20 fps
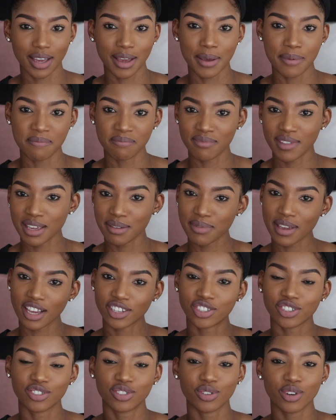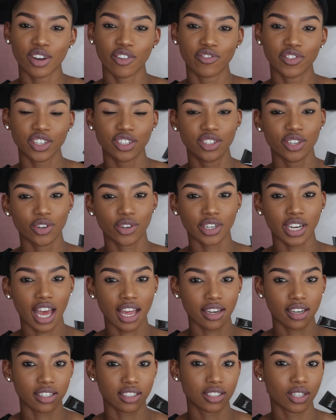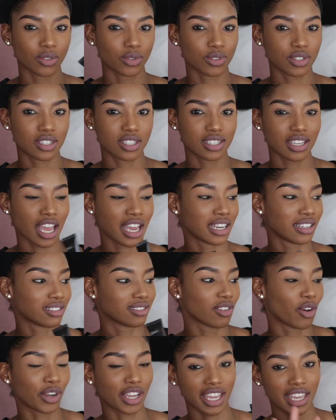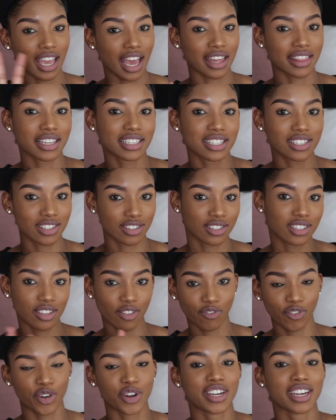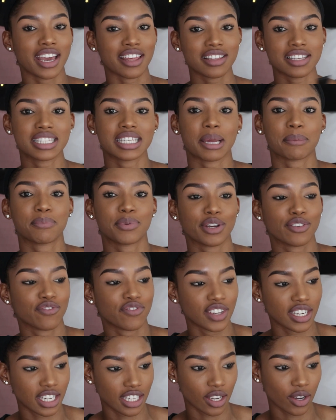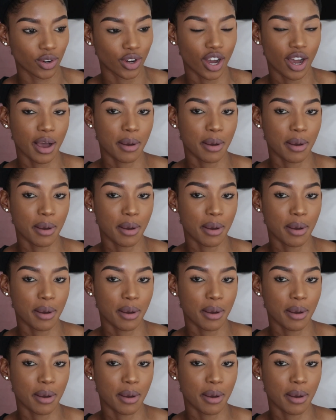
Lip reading: maybe I should do a video on undertones, and okay, yeah, that's for another separate video.